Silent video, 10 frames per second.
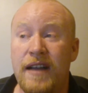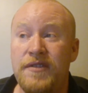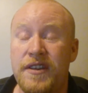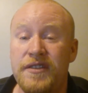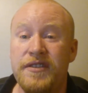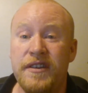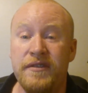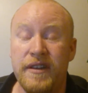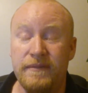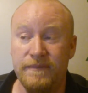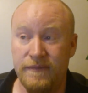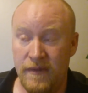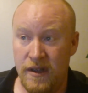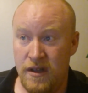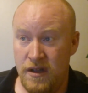would consider it
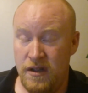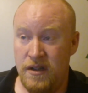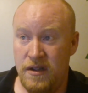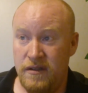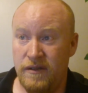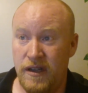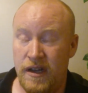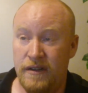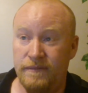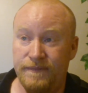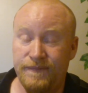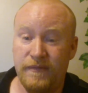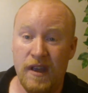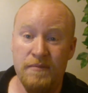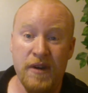
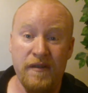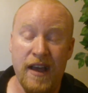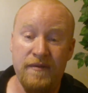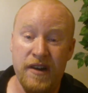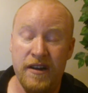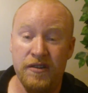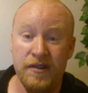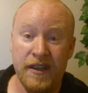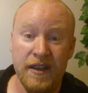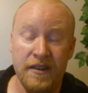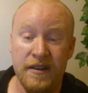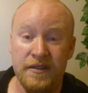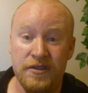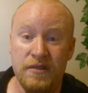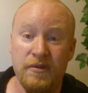above habanero and getting into
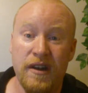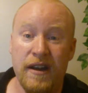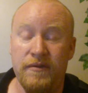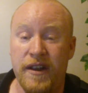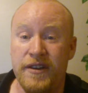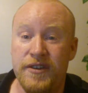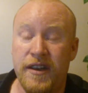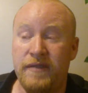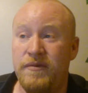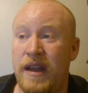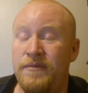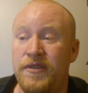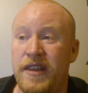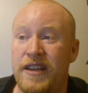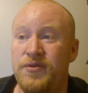the super hot range.
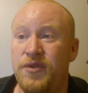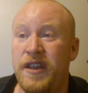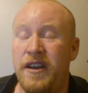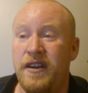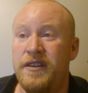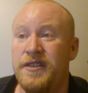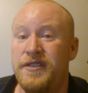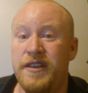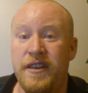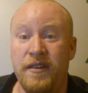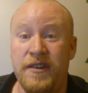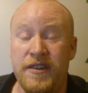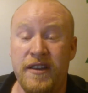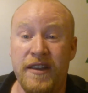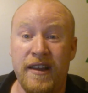It's really hard to sit here and
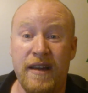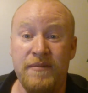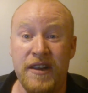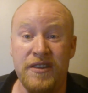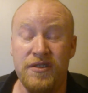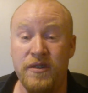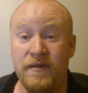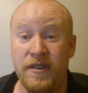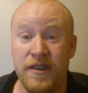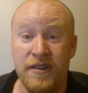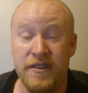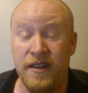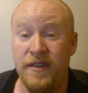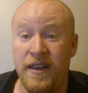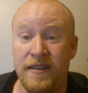tell you how many Scoville units I
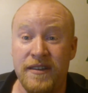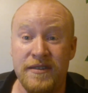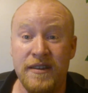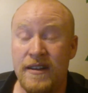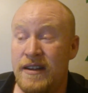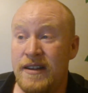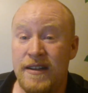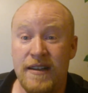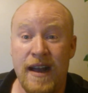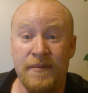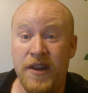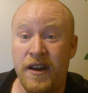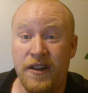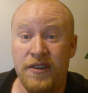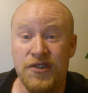think it is. I'm not
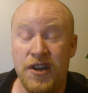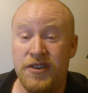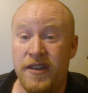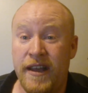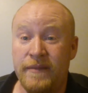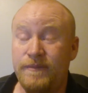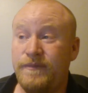a good judge of that.